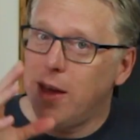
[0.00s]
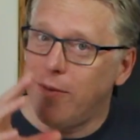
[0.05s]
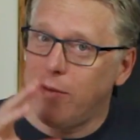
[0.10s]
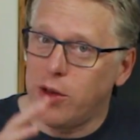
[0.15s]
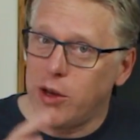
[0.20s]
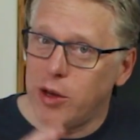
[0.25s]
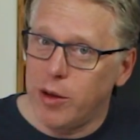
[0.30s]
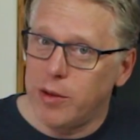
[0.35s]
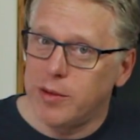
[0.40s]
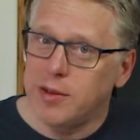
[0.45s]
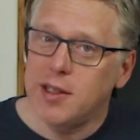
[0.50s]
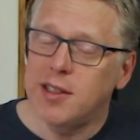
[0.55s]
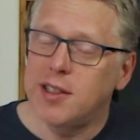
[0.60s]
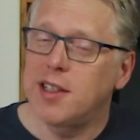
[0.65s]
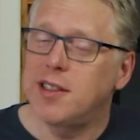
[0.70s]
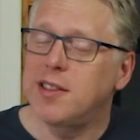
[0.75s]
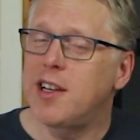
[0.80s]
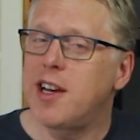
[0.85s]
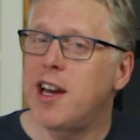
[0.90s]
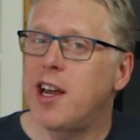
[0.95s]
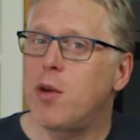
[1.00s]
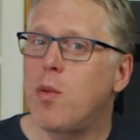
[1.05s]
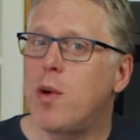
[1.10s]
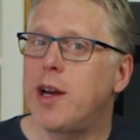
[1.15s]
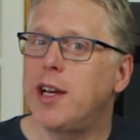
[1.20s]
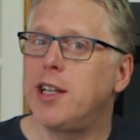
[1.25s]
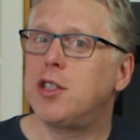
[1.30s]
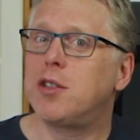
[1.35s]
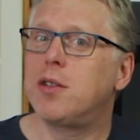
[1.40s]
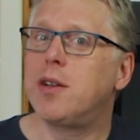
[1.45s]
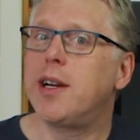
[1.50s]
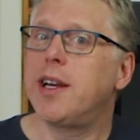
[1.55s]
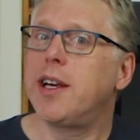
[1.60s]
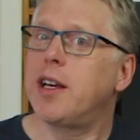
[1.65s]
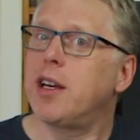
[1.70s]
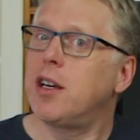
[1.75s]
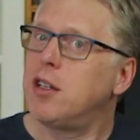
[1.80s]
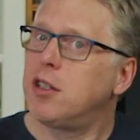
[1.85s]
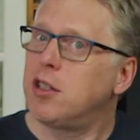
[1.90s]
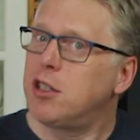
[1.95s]
If you use this as an egg white
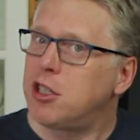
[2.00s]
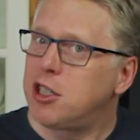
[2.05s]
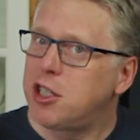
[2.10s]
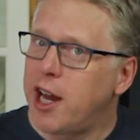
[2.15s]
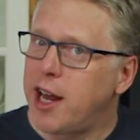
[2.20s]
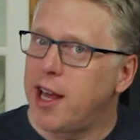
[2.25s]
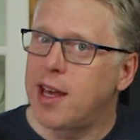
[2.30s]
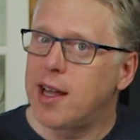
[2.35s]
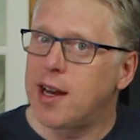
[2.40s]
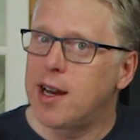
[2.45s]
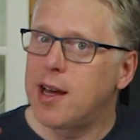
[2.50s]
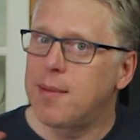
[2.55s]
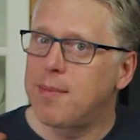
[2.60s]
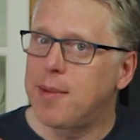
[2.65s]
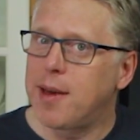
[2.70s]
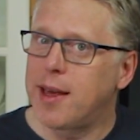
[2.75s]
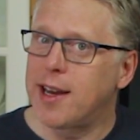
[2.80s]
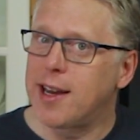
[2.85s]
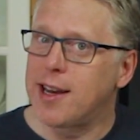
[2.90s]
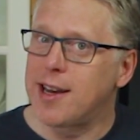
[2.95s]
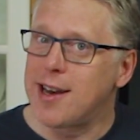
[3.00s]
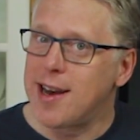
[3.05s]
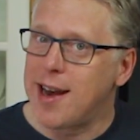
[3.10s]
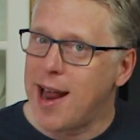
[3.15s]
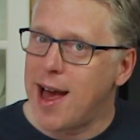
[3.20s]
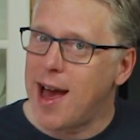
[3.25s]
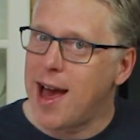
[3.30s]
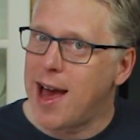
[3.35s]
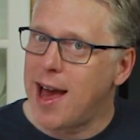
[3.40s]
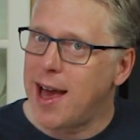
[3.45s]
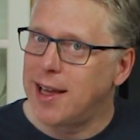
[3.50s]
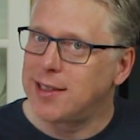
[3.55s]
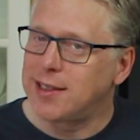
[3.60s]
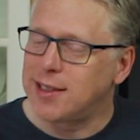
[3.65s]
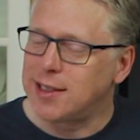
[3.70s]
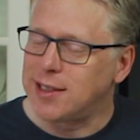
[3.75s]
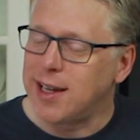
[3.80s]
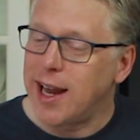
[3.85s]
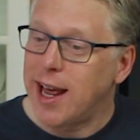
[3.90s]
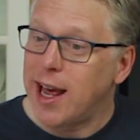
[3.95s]
drink, shake it up, get it
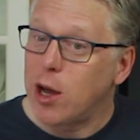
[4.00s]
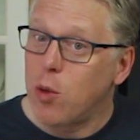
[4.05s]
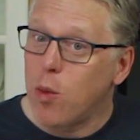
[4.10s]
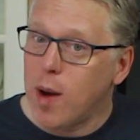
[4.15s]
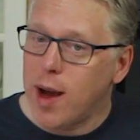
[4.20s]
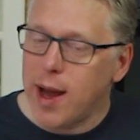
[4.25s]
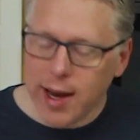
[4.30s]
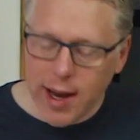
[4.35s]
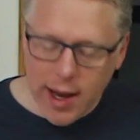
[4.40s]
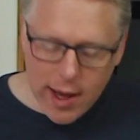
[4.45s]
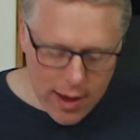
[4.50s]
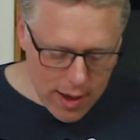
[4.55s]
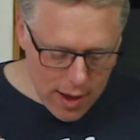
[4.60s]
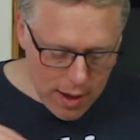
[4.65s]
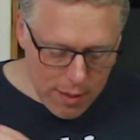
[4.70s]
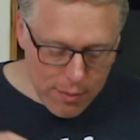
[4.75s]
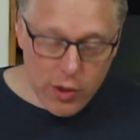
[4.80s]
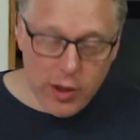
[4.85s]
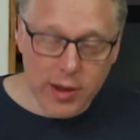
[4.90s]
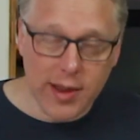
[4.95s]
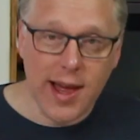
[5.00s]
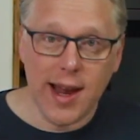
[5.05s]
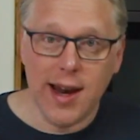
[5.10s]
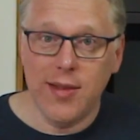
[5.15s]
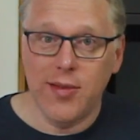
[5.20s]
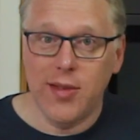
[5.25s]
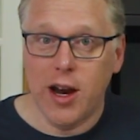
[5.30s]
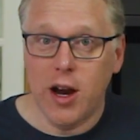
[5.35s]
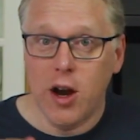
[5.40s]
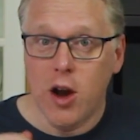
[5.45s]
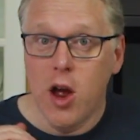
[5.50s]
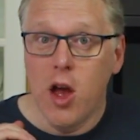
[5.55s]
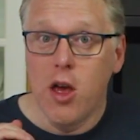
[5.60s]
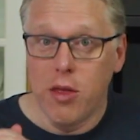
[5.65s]
nice and egg whitey, put that in there.